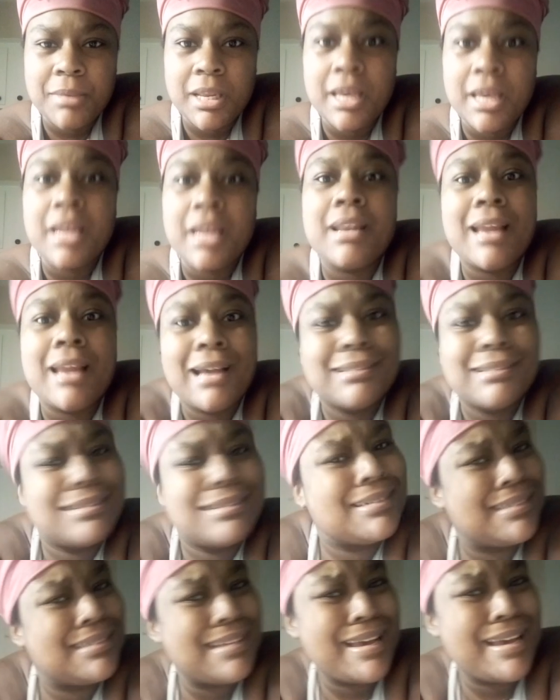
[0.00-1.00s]
And not
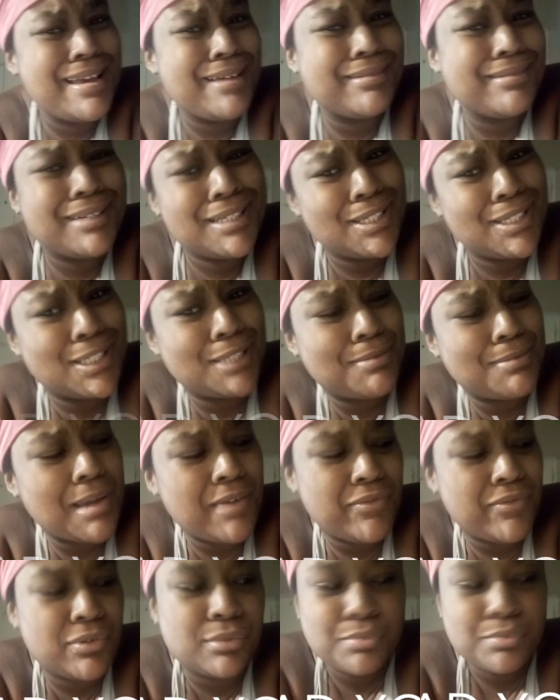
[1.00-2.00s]
just down,
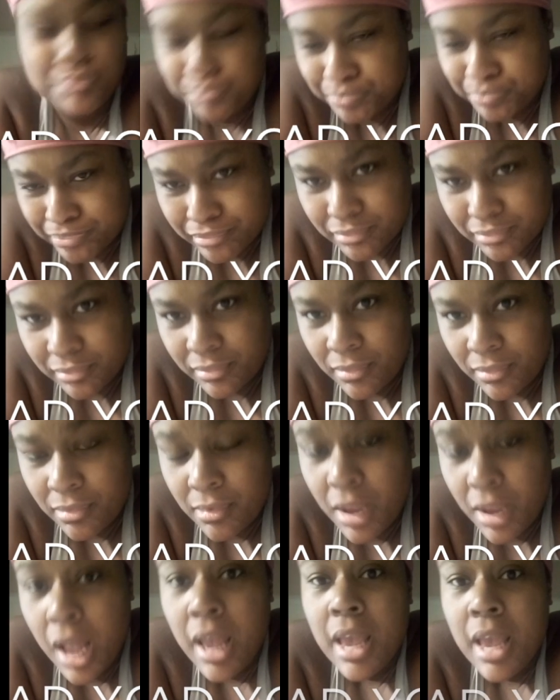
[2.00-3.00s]
disrespectful.
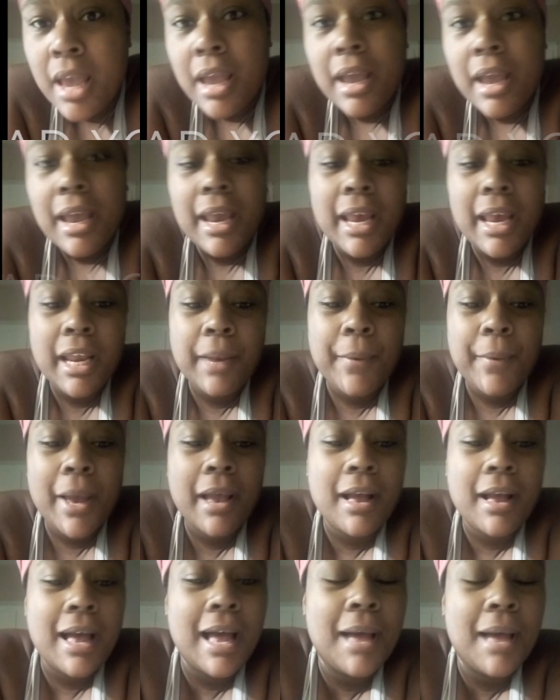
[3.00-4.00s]
Anyway,
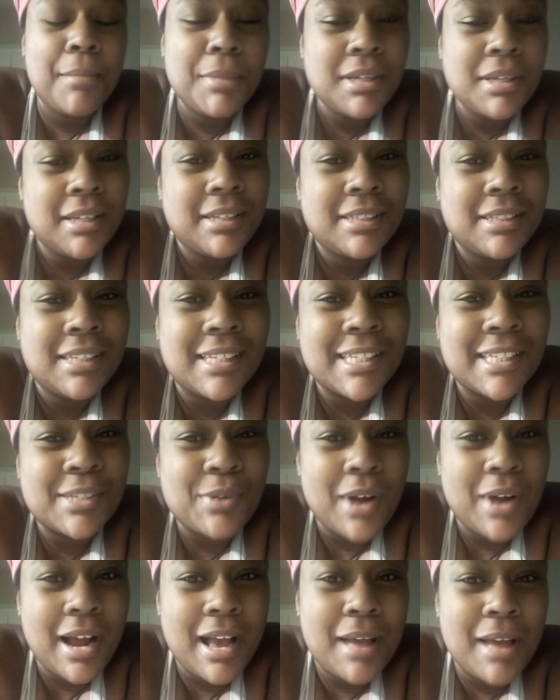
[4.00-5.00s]
comment and
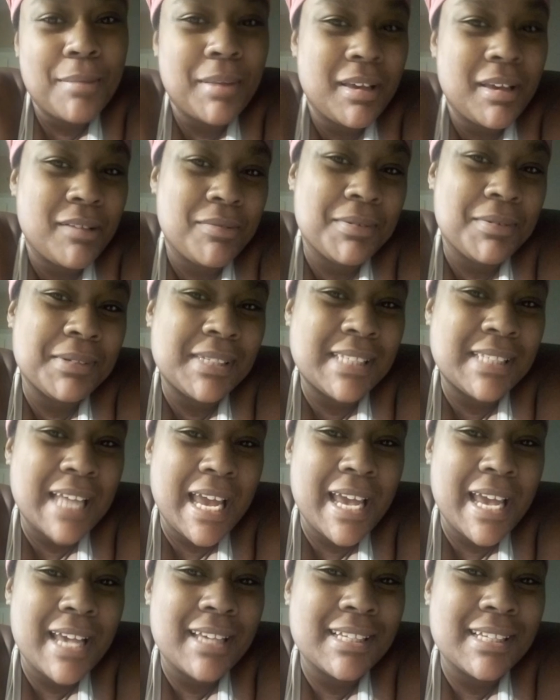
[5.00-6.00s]
subscribe if you
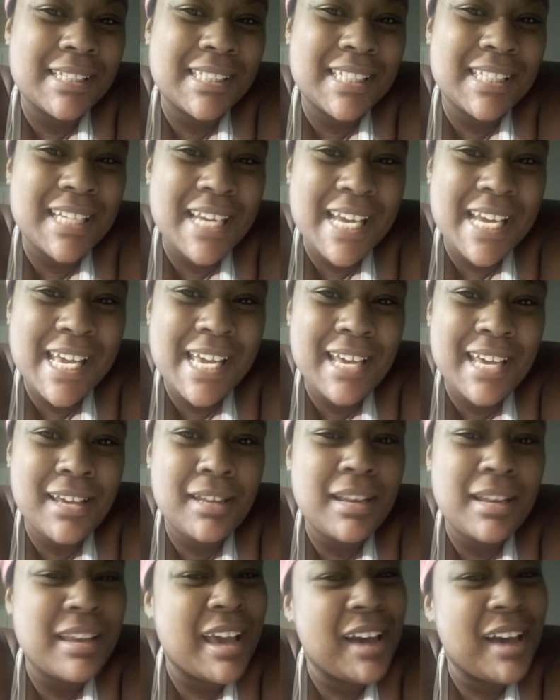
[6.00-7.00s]
stay to the end.
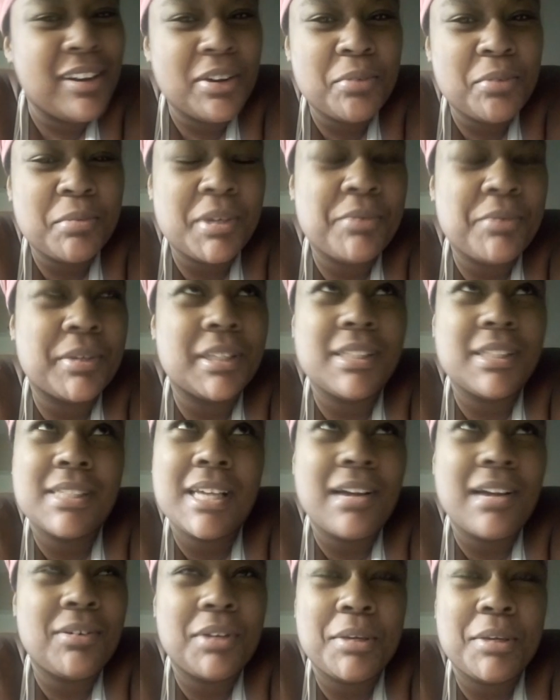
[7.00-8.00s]
Y'all don't be really
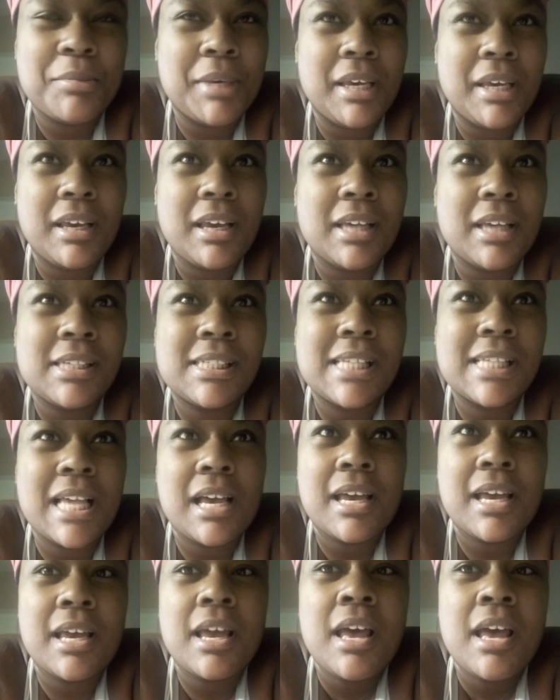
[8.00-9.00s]
talking to me. It's
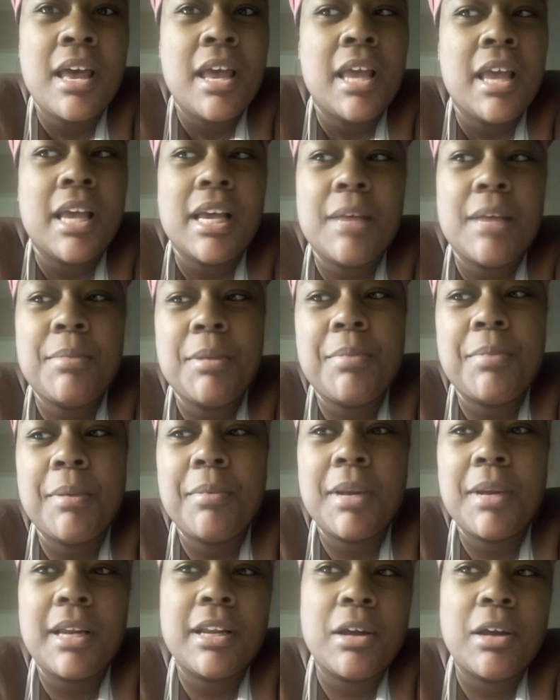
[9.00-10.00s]
like, it be people
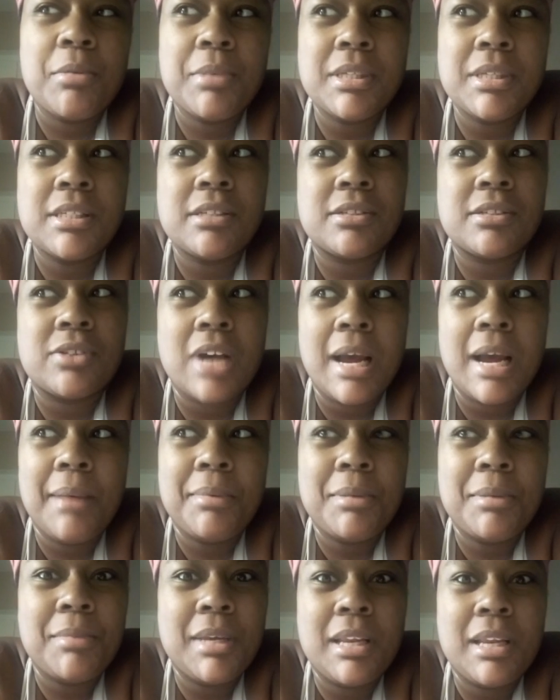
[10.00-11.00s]
that don't be subscribing to
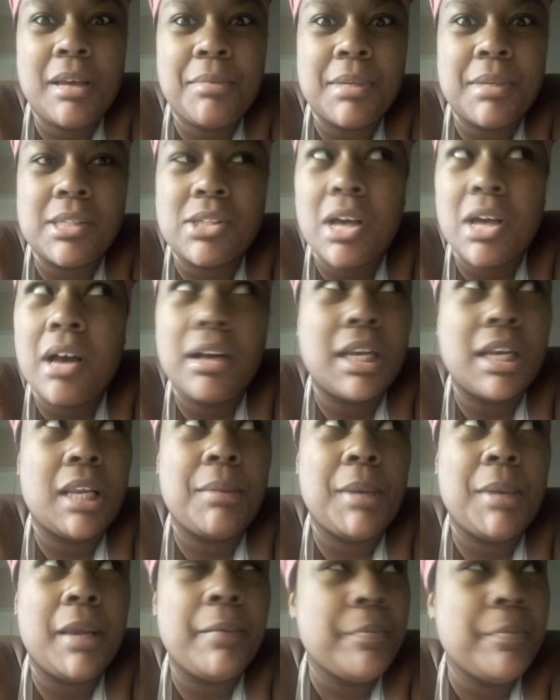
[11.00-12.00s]
me that be talking to
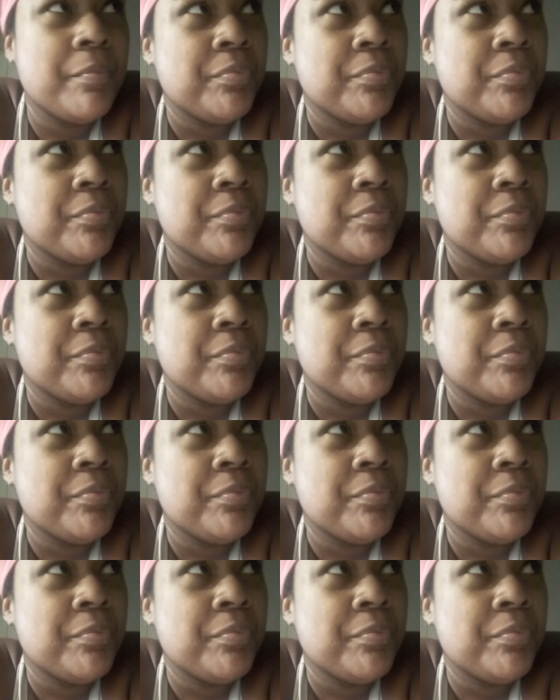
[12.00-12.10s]
me.